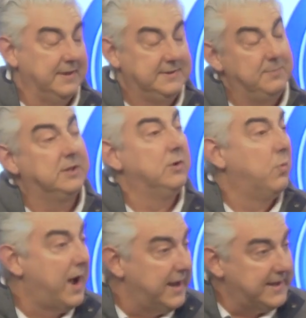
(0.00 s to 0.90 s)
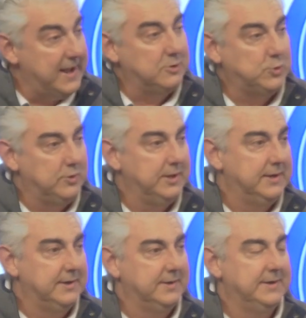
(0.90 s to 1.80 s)
they typically wind down toward the
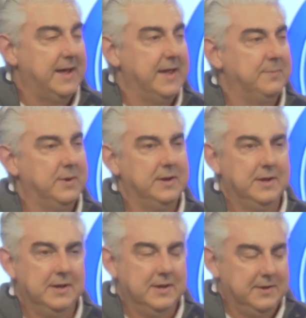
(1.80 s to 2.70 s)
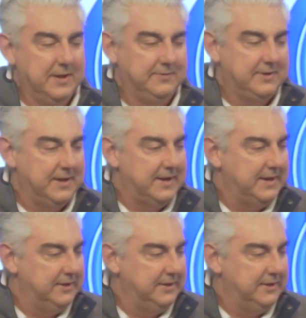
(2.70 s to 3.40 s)
end of the day, but they stay in that